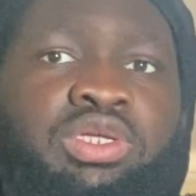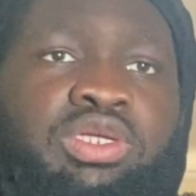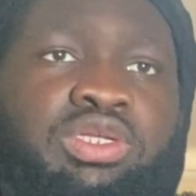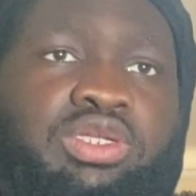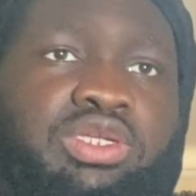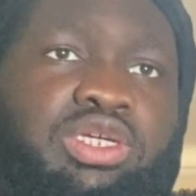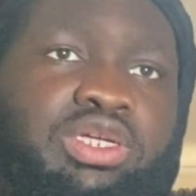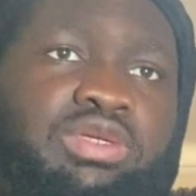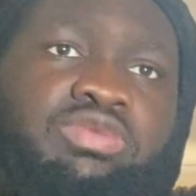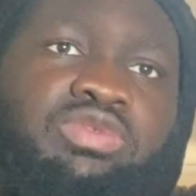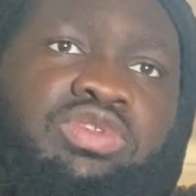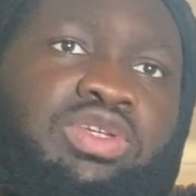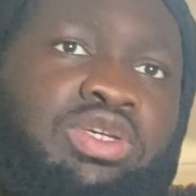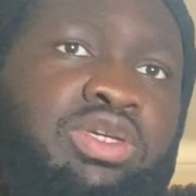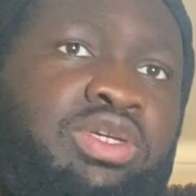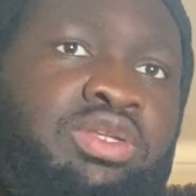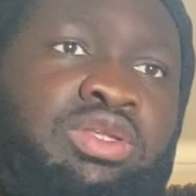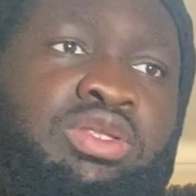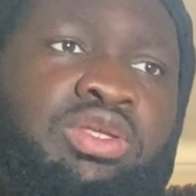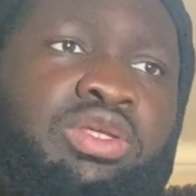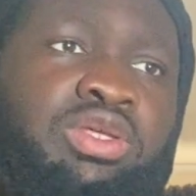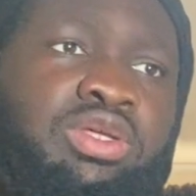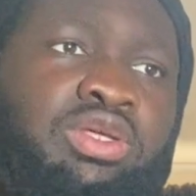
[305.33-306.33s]
You know what I'm
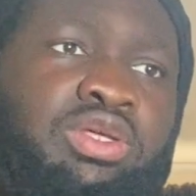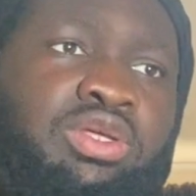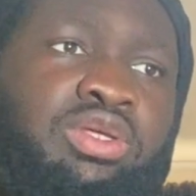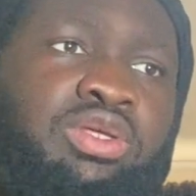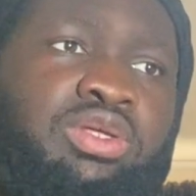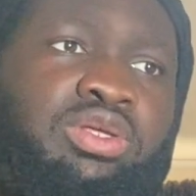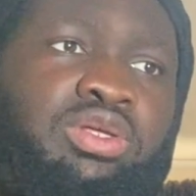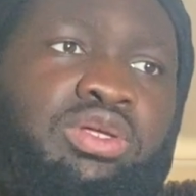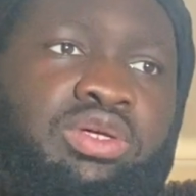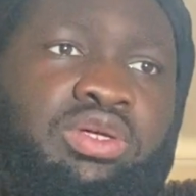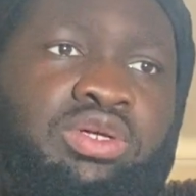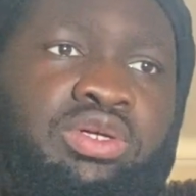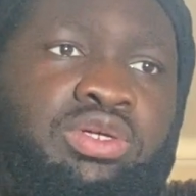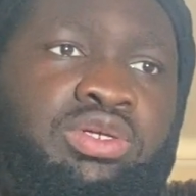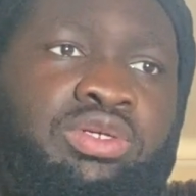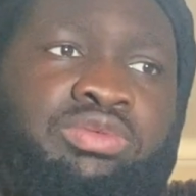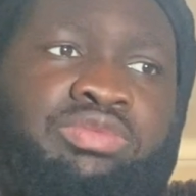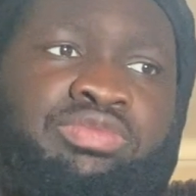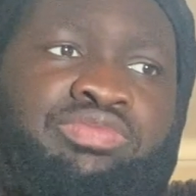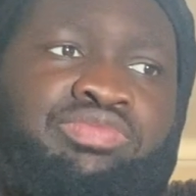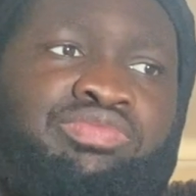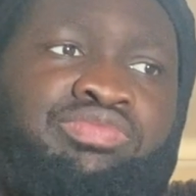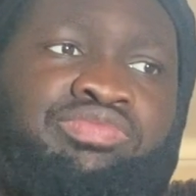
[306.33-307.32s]
saying?
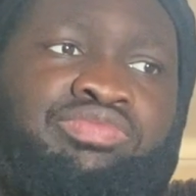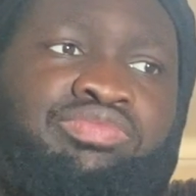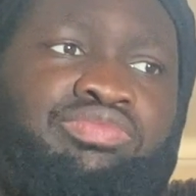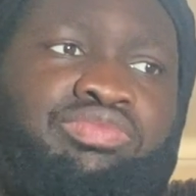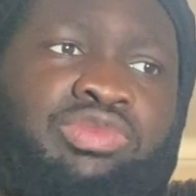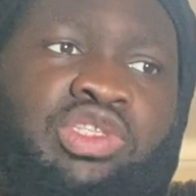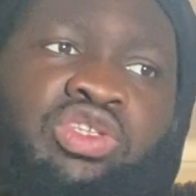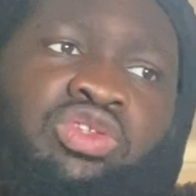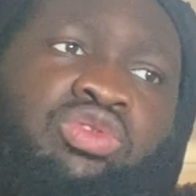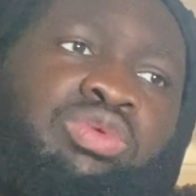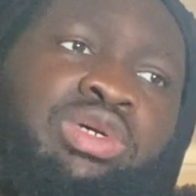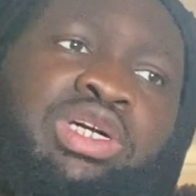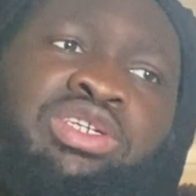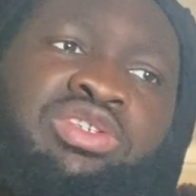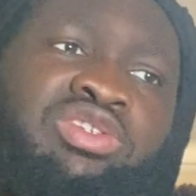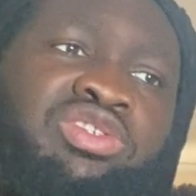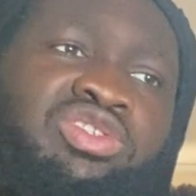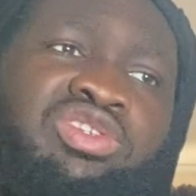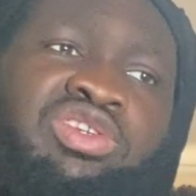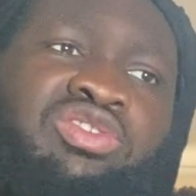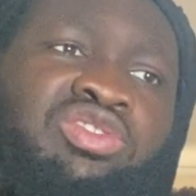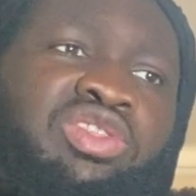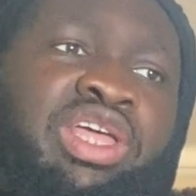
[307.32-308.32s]
This is why I
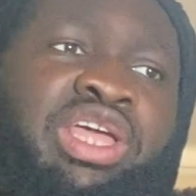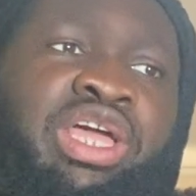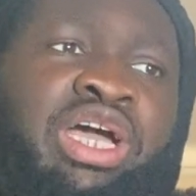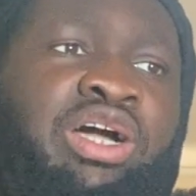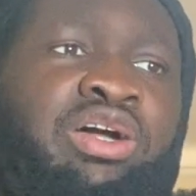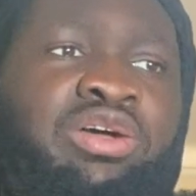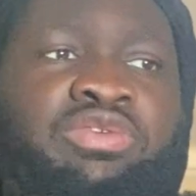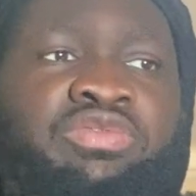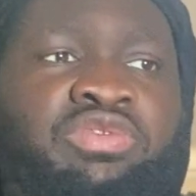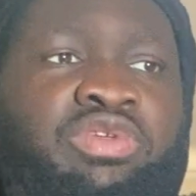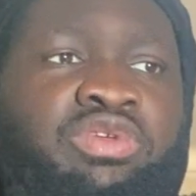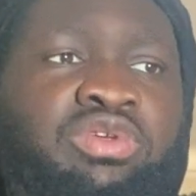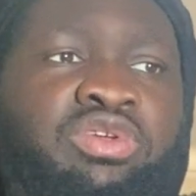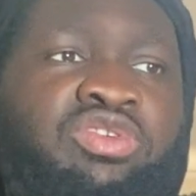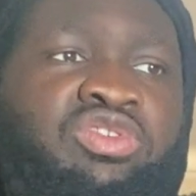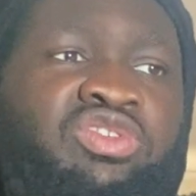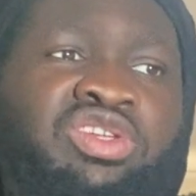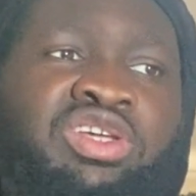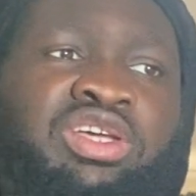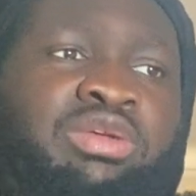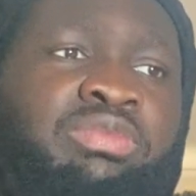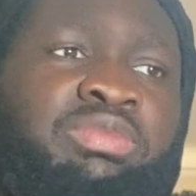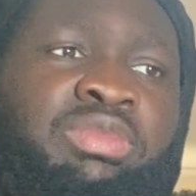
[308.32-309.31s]
just say stay out of it,
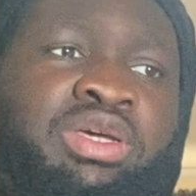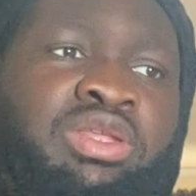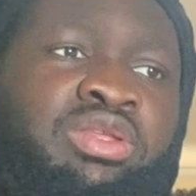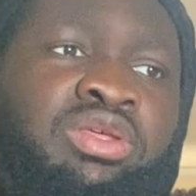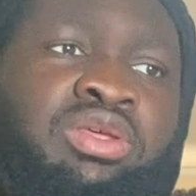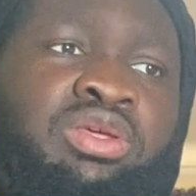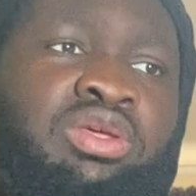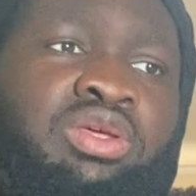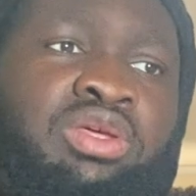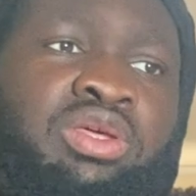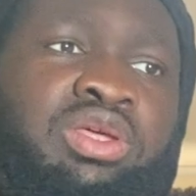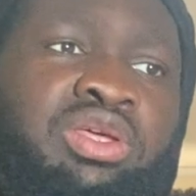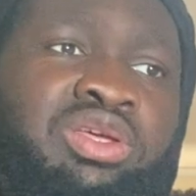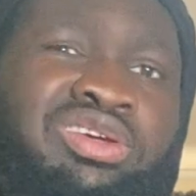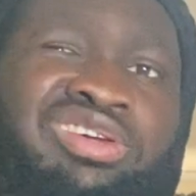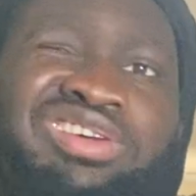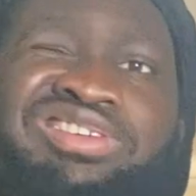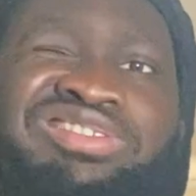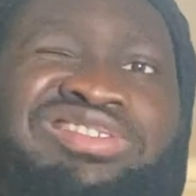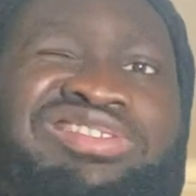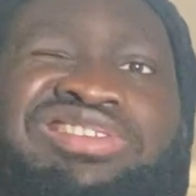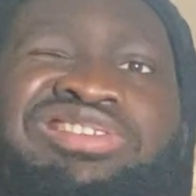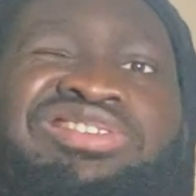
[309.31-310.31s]
because, man,
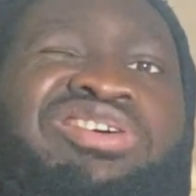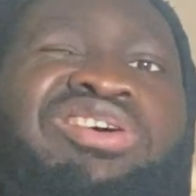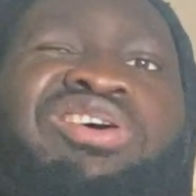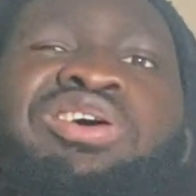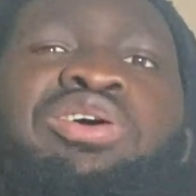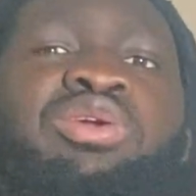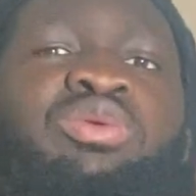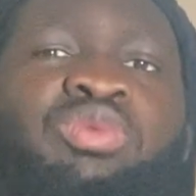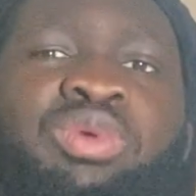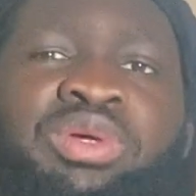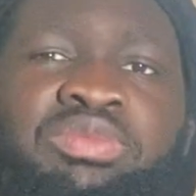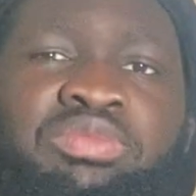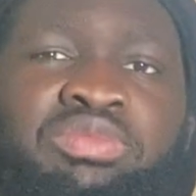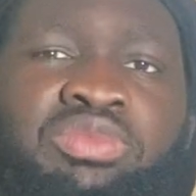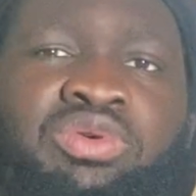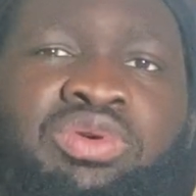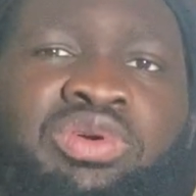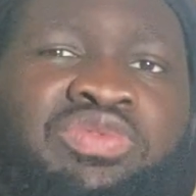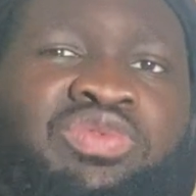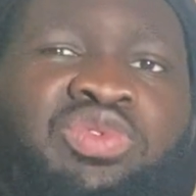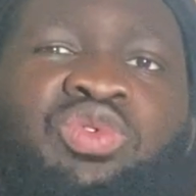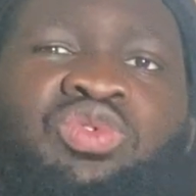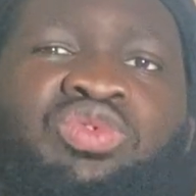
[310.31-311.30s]
because you can't win, bro.
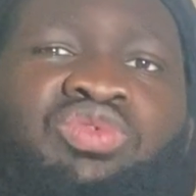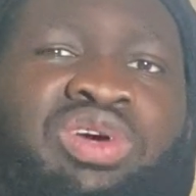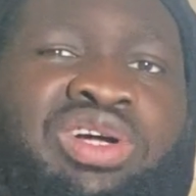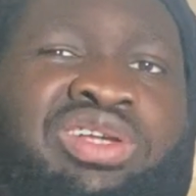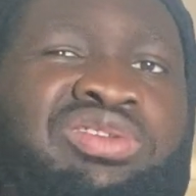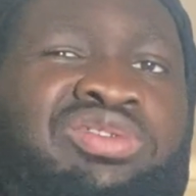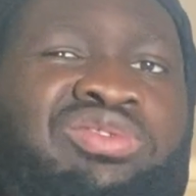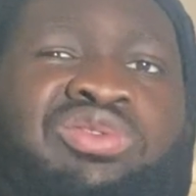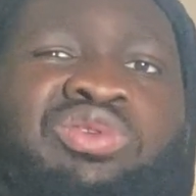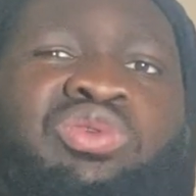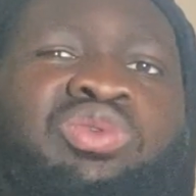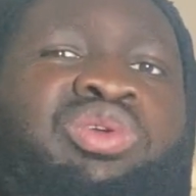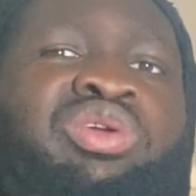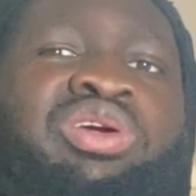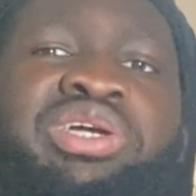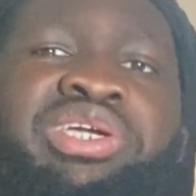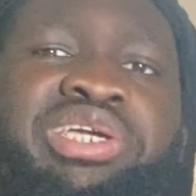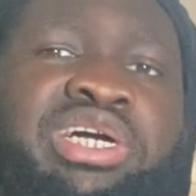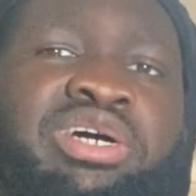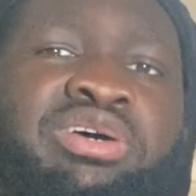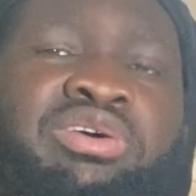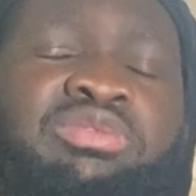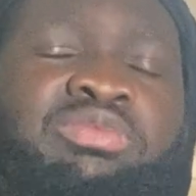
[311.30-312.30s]
If you run, they call you a
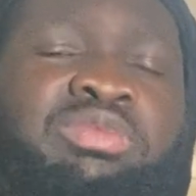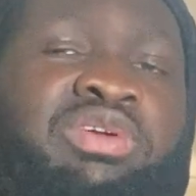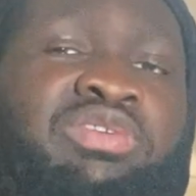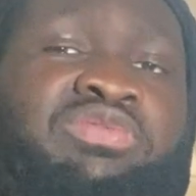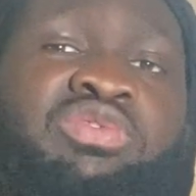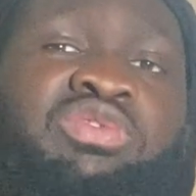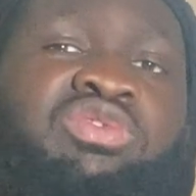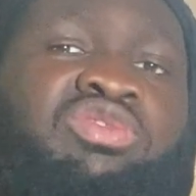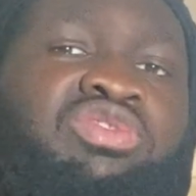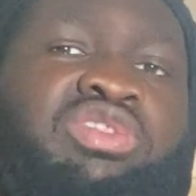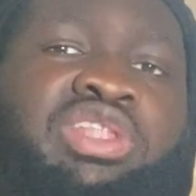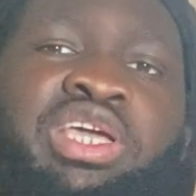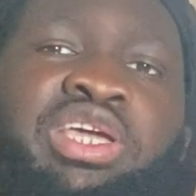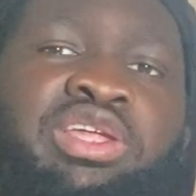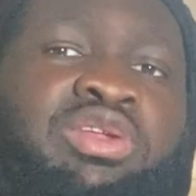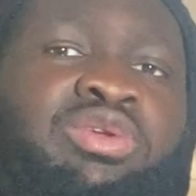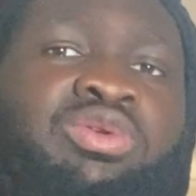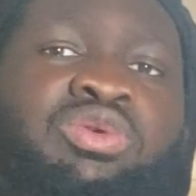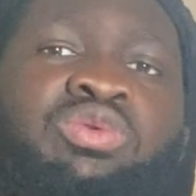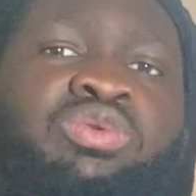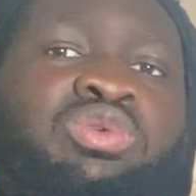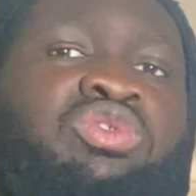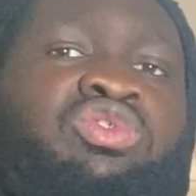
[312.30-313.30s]
coward, but if you stay,
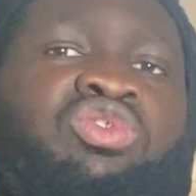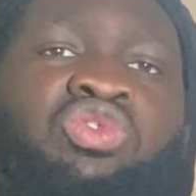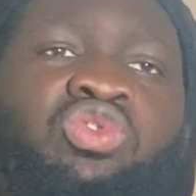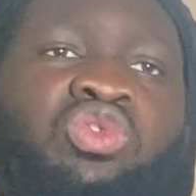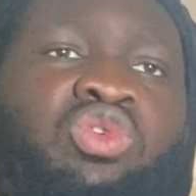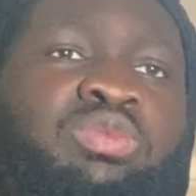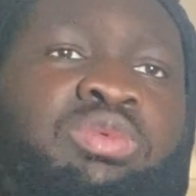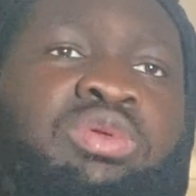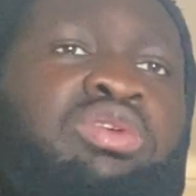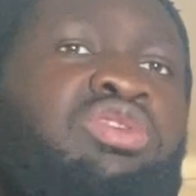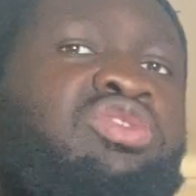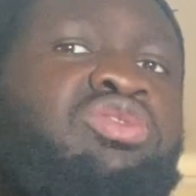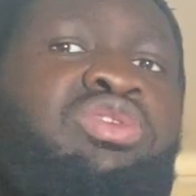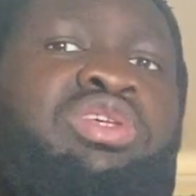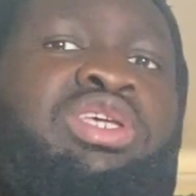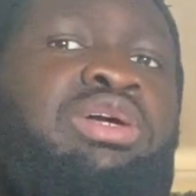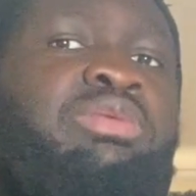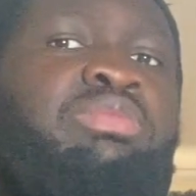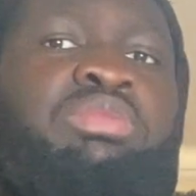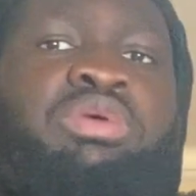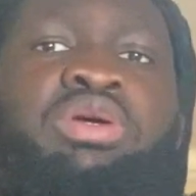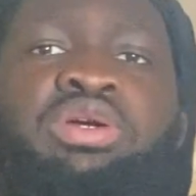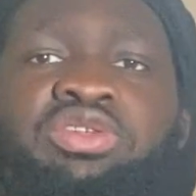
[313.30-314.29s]
they'll call you stupid because you
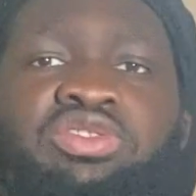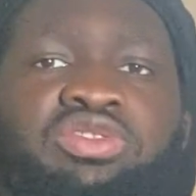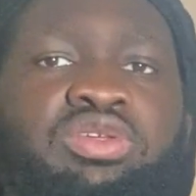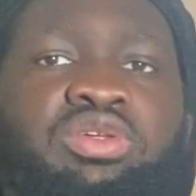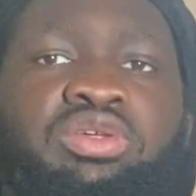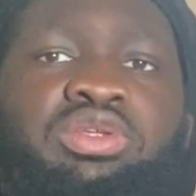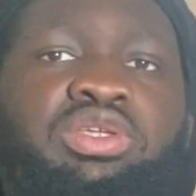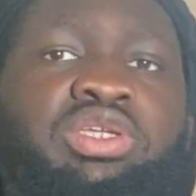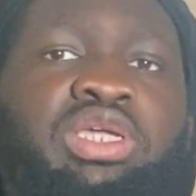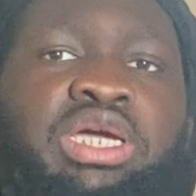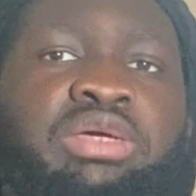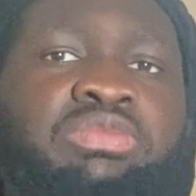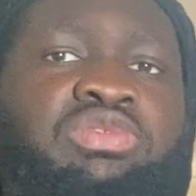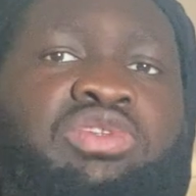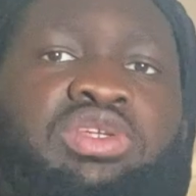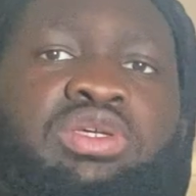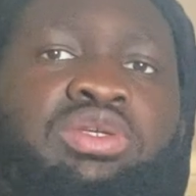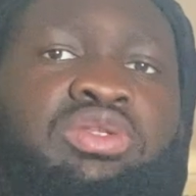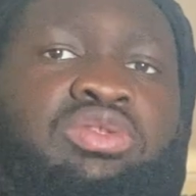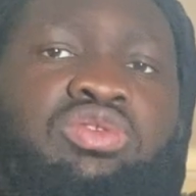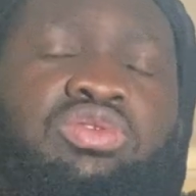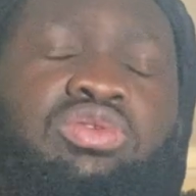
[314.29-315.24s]
get murked. You know what I'm saying?